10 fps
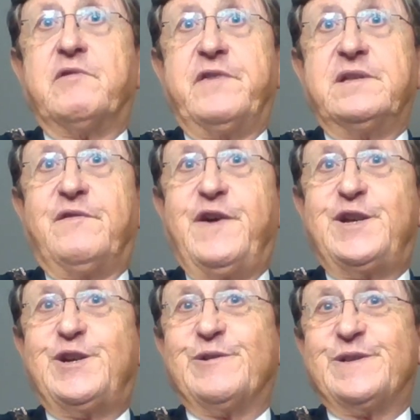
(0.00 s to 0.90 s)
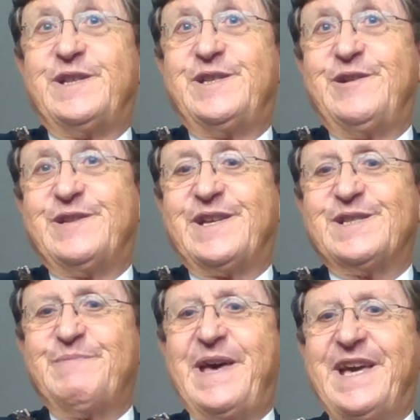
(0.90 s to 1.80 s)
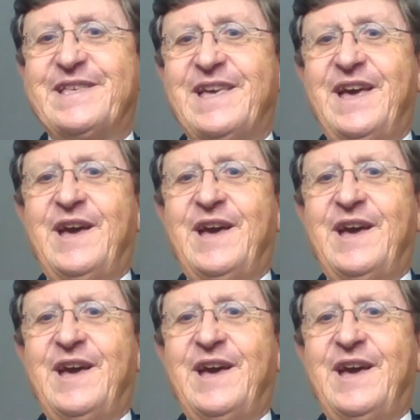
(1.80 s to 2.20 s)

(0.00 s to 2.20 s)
of individuals as you'd expect.